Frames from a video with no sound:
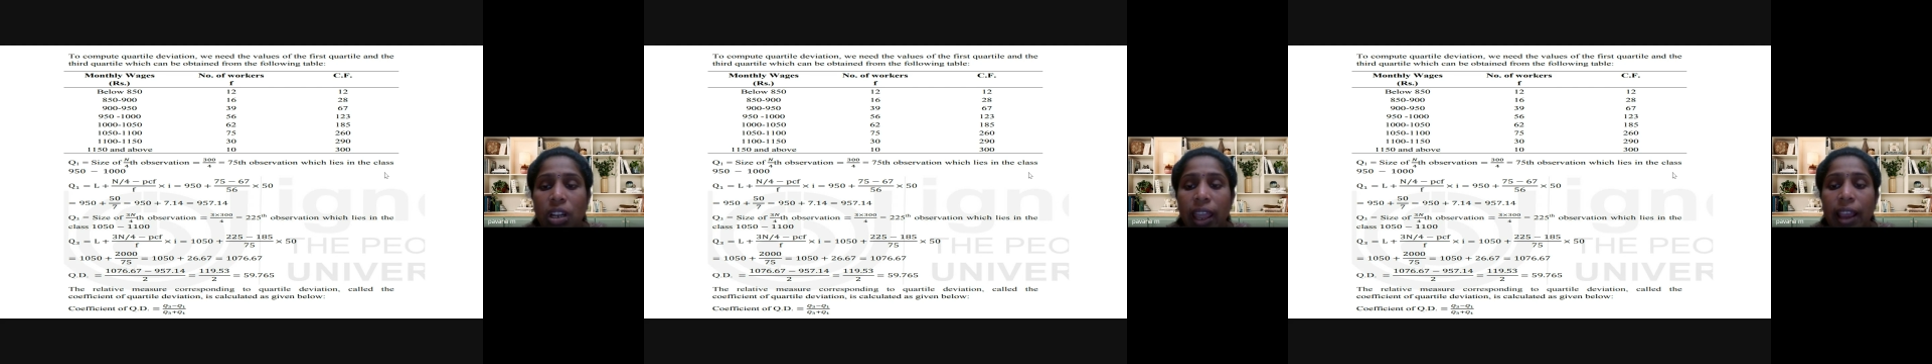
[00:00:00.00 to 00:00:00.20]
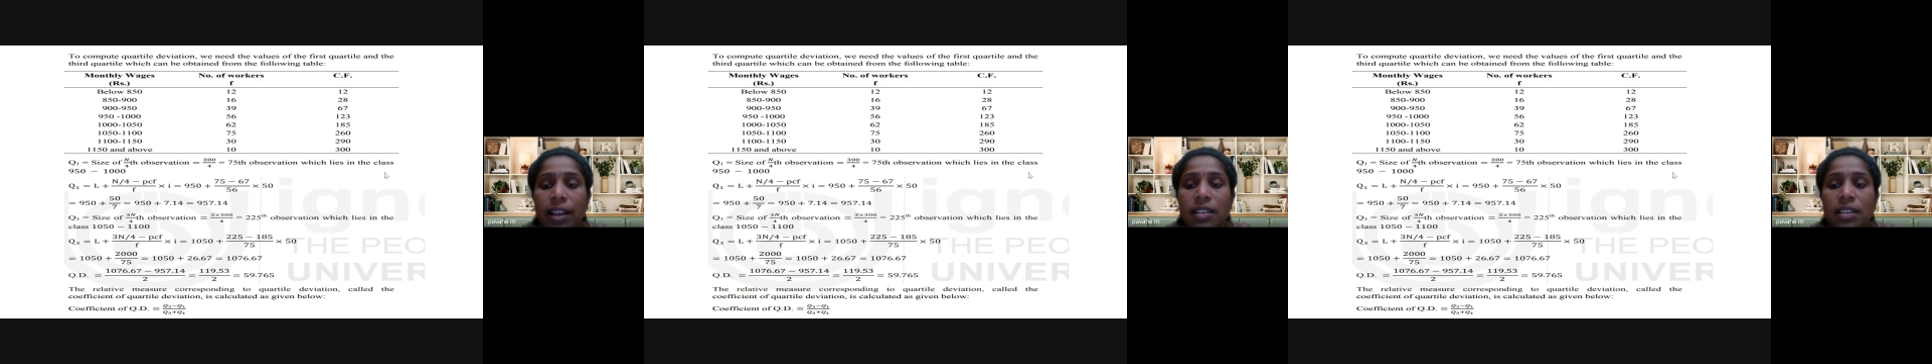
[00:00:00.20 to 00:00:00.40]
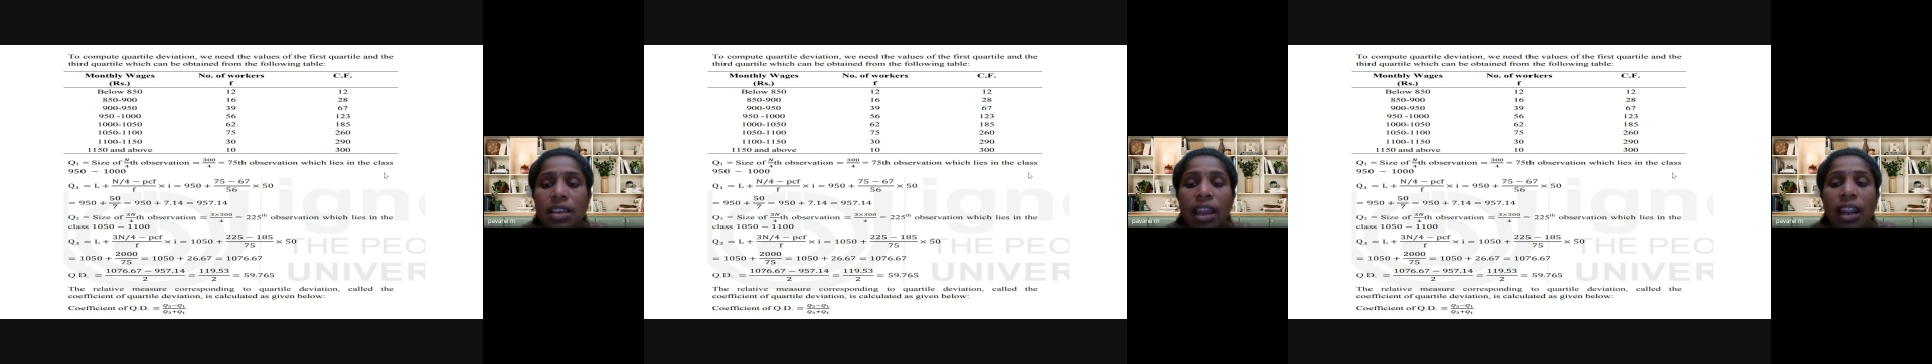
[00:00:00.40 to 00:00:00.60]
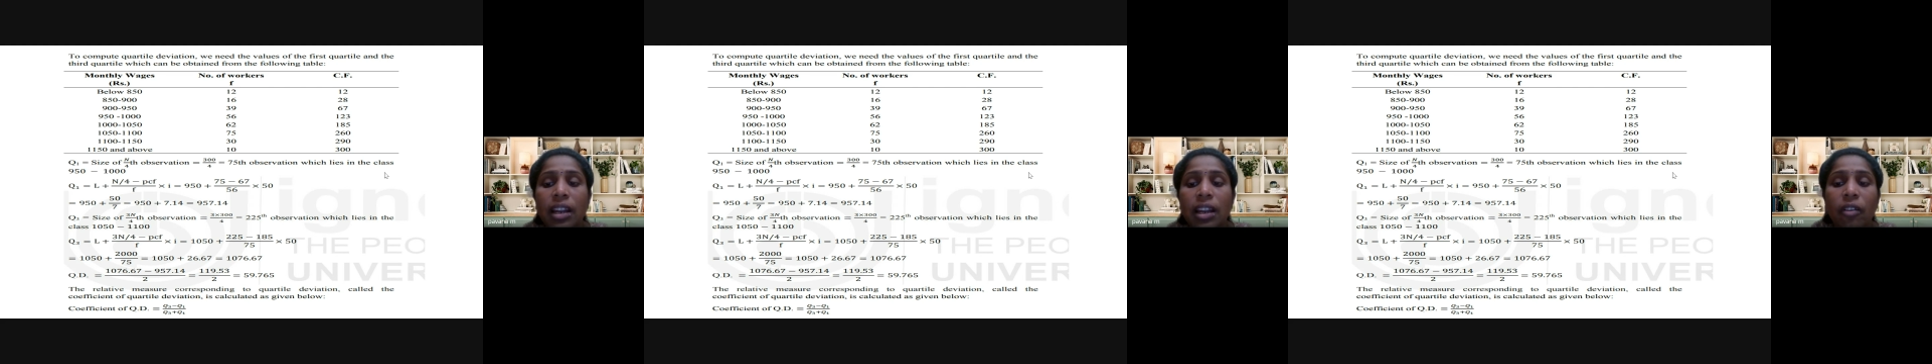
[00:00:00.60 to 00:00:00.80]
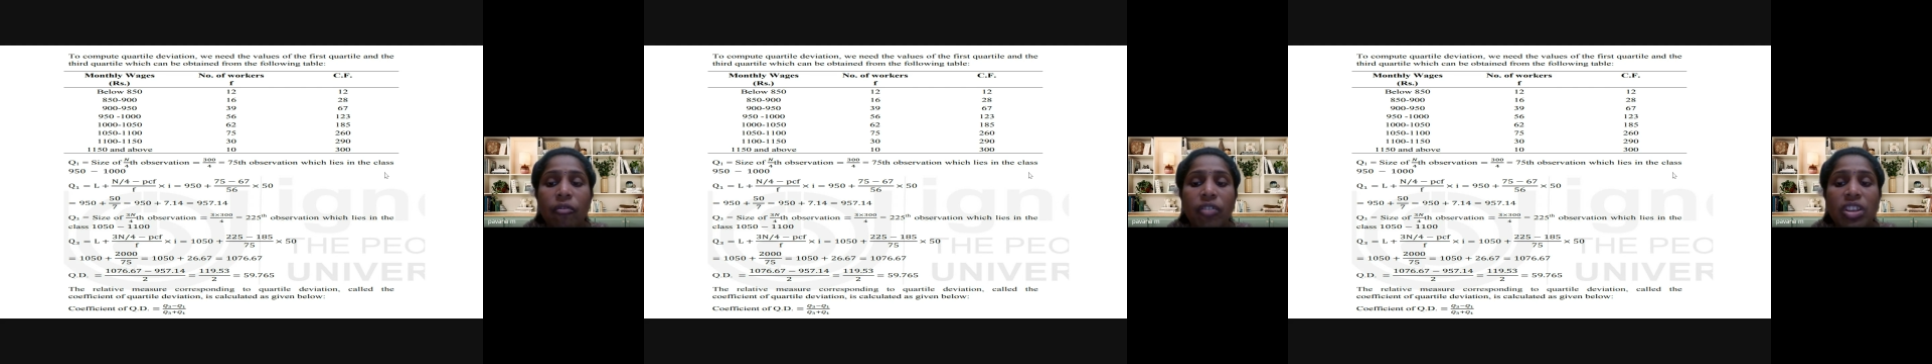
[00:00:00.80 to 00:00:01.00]
lies at
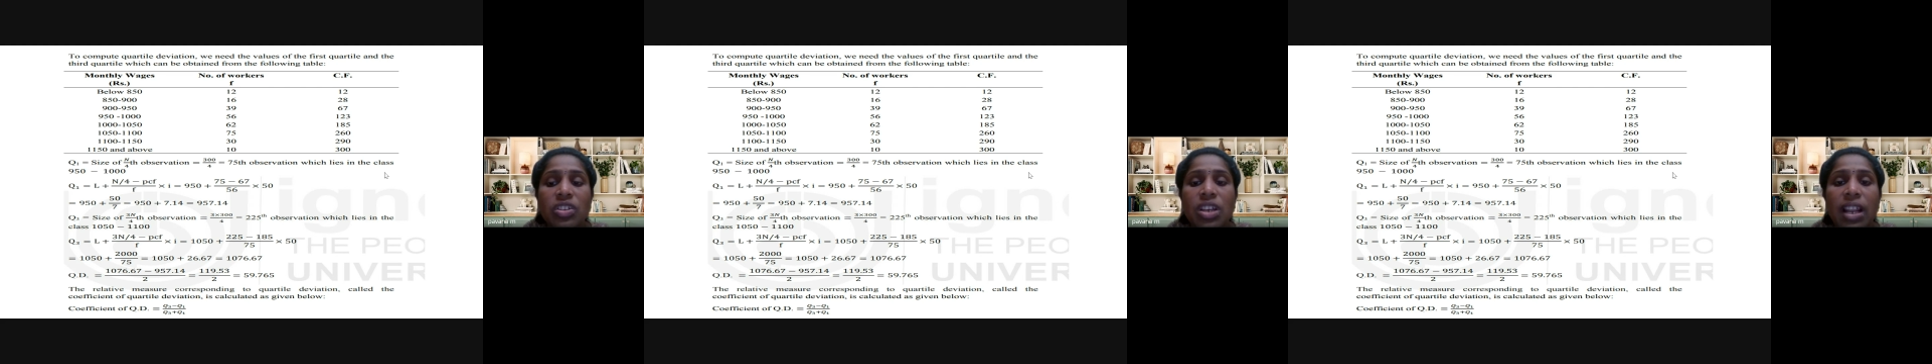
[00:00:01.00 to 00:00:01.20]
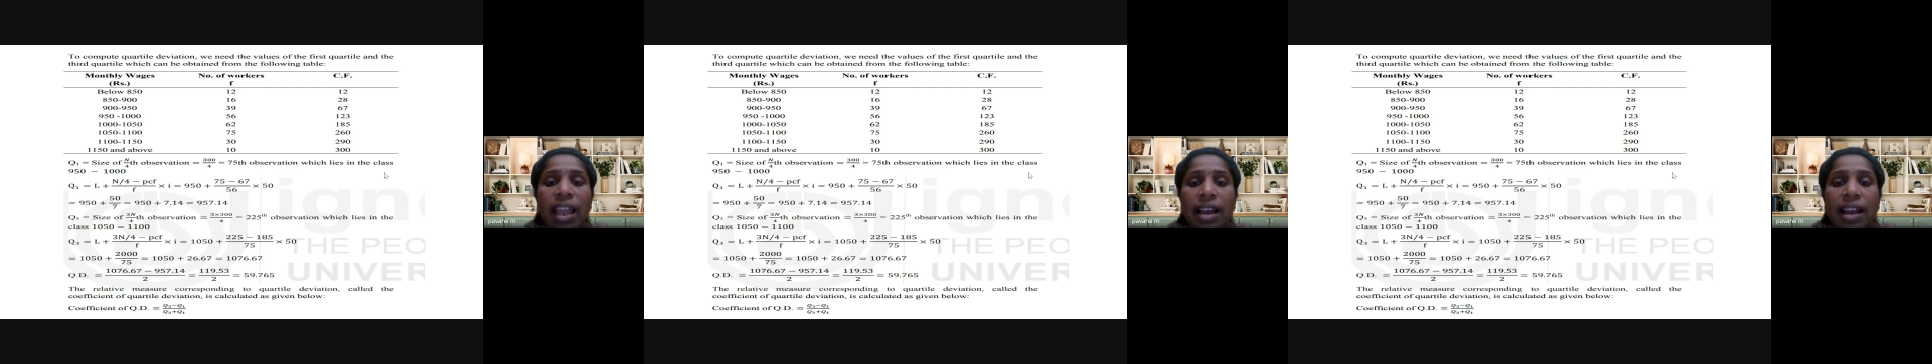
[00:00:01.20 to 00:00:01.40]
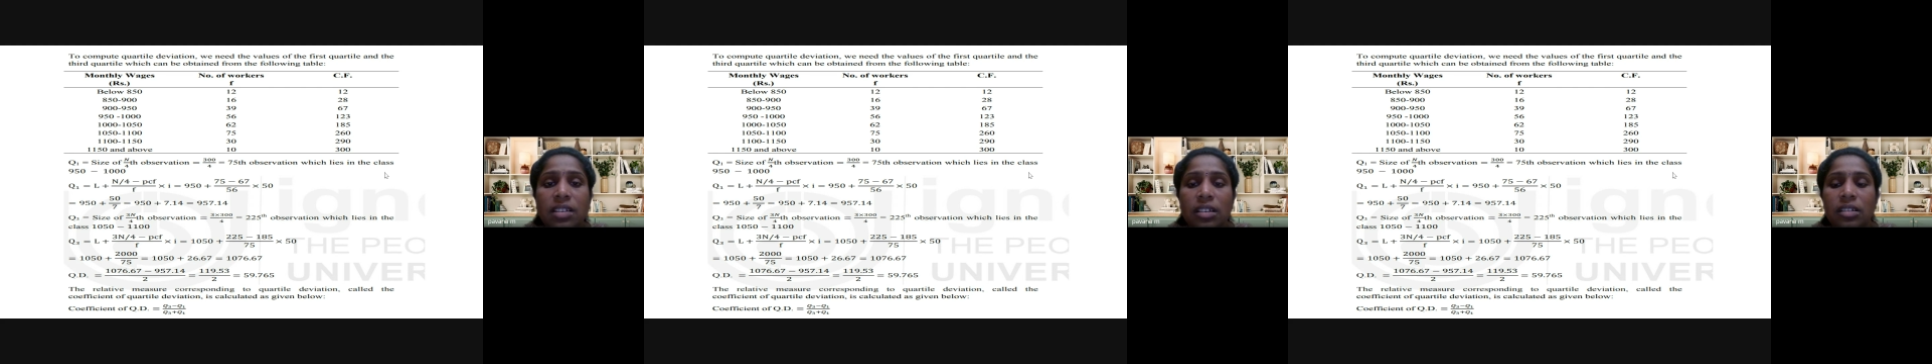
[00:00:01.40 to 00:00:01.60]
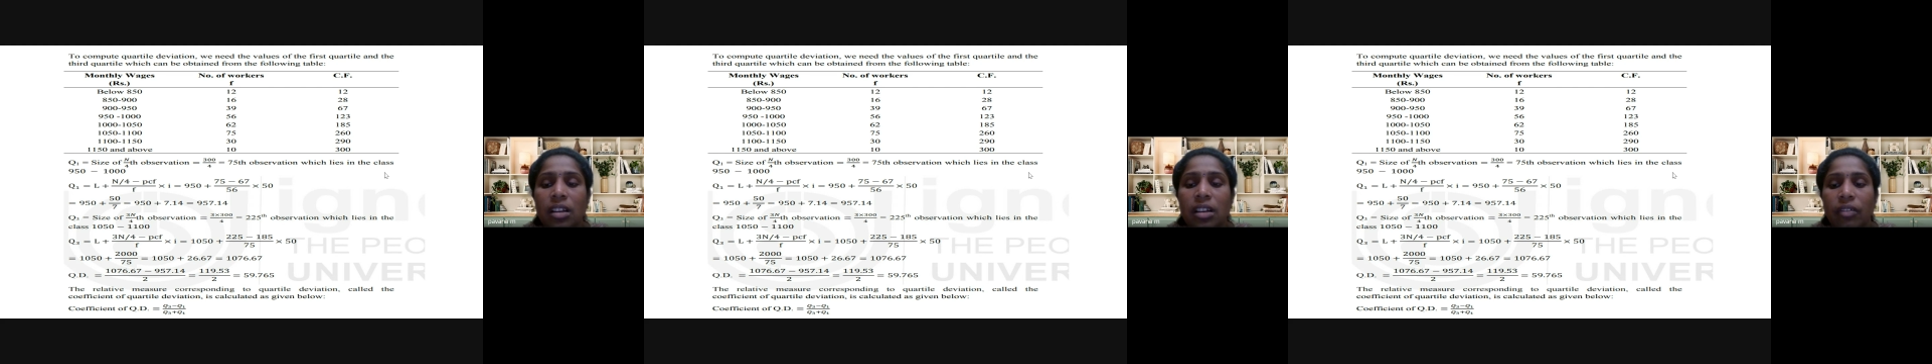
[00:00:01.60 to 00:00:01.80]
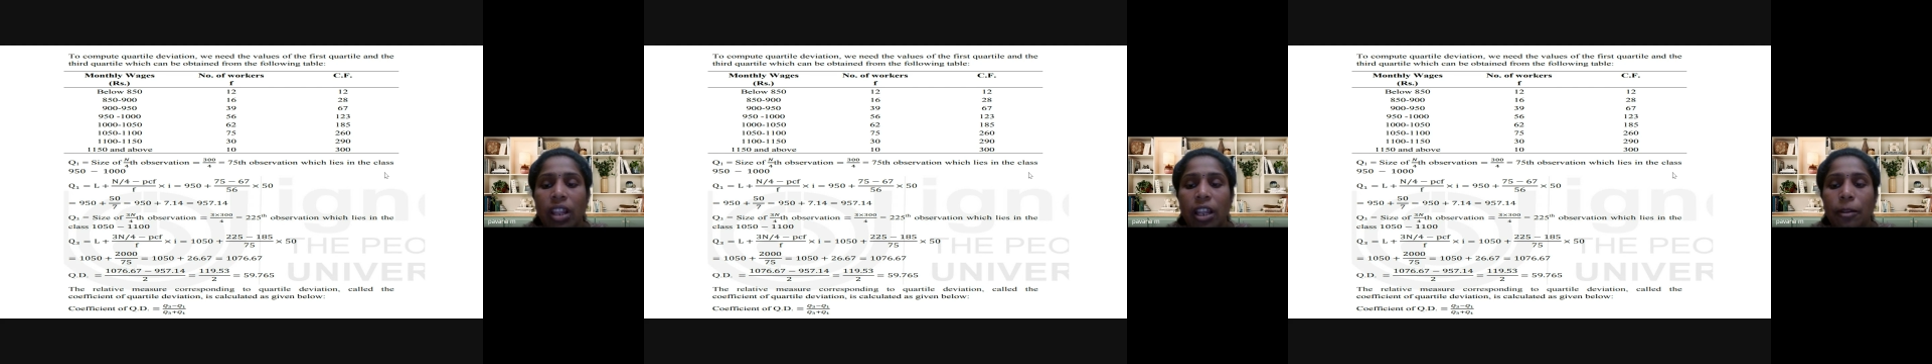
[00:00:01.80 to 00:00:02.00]
which class
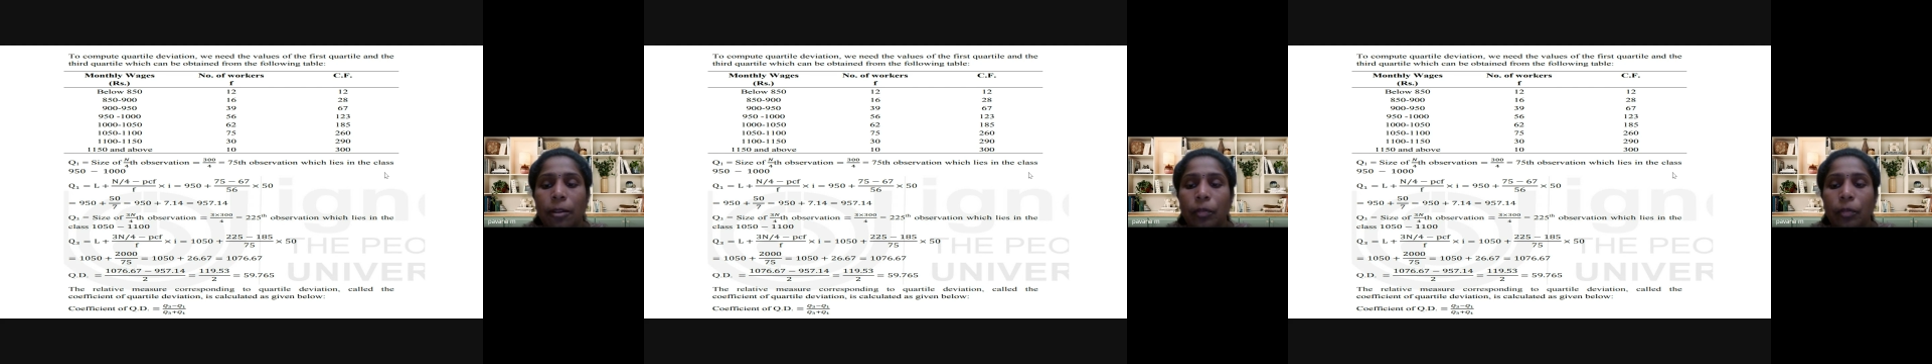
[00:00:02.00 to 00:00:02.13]
interval.